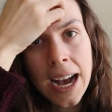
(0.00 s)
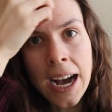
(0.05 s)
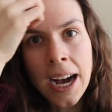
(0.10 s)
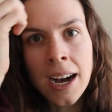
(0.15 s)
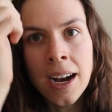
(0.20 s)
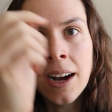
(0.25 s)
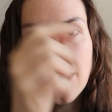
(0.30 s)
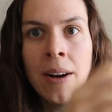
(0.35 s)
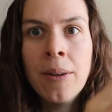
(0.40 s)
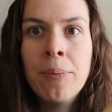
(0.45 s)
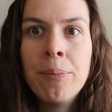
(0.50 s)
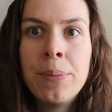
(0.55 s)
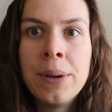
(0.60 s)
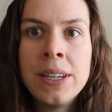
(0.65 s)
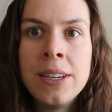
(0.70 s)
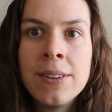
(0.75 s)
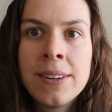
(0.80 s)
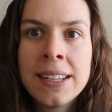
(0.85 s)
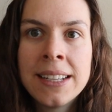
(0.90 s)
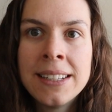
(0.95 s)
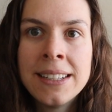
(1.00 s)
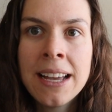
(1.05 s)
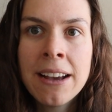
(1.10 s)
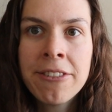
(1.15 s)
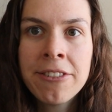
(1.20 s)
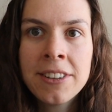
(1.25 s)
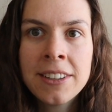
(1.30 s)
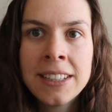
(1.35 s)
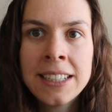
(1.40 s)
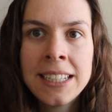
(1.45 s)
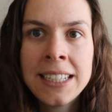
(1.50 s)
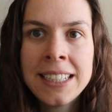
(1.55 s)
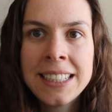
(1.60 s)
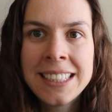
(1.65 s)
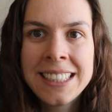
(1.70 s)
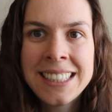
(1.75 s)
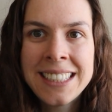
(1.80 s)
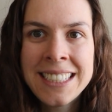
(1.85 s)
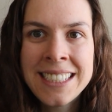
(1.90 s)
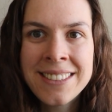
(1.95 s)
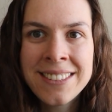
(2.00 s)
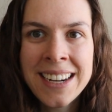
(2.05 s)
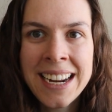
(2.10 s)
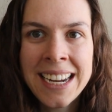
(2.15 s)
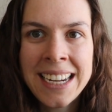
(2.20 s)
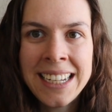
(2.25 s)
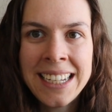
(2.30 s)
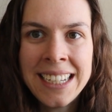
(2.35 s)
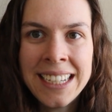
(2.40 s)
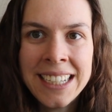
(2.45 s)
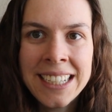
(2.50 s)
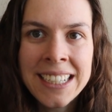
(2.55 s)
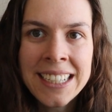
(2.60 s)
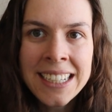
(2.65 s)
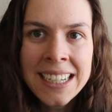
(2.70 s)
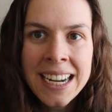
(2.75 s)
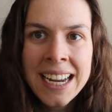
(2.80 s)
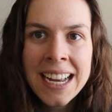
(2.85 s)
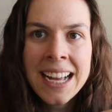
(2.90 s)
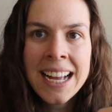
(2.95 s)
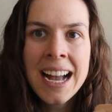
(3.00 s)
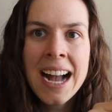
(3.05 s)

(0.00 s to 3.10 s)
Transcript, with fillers: Um, but you can definitely see right here.